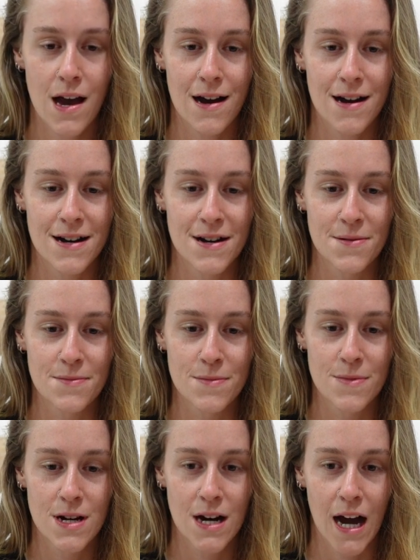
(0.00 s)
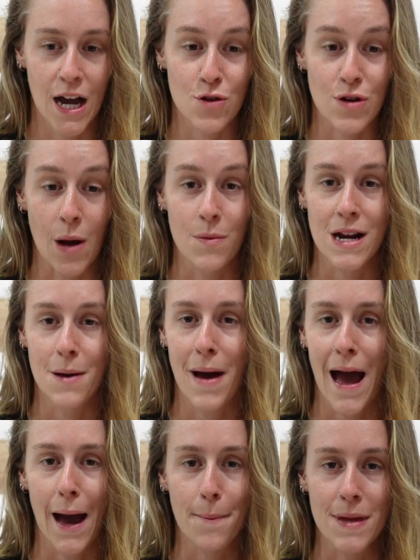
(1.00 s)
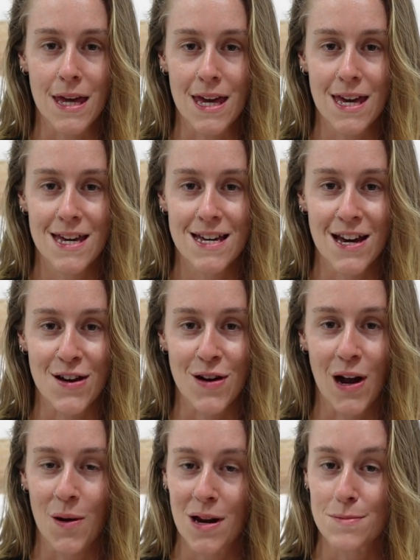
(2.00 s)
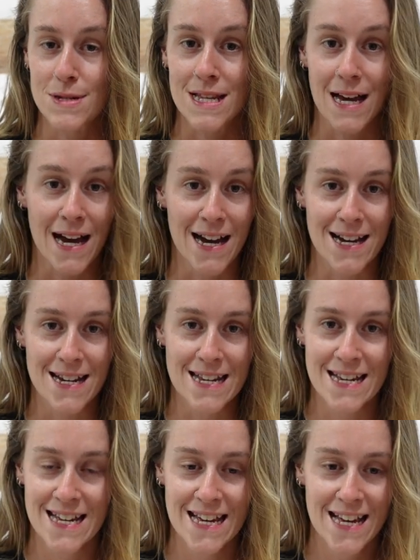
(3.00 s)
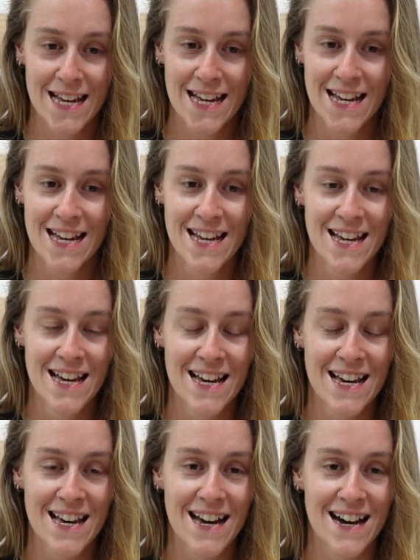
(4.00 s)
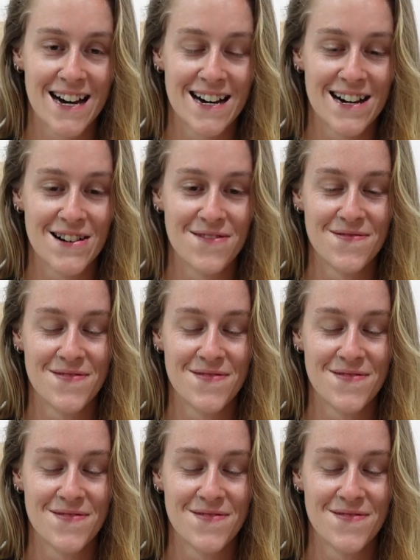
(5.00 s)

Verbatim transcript: Um, I cry when I'm happy, I cry when I'm sad. Um,